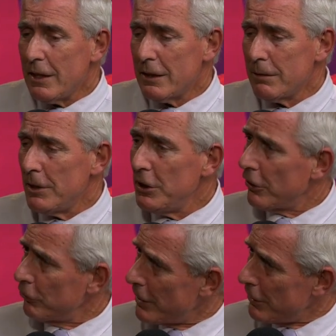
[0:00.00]
You
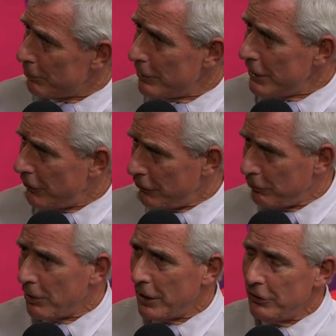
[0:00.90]
know, it's one of the
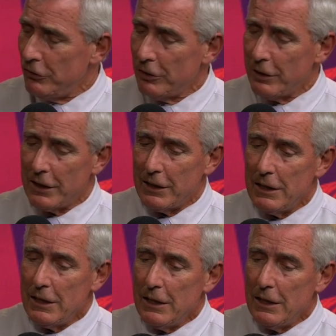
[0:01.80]
reasons why during,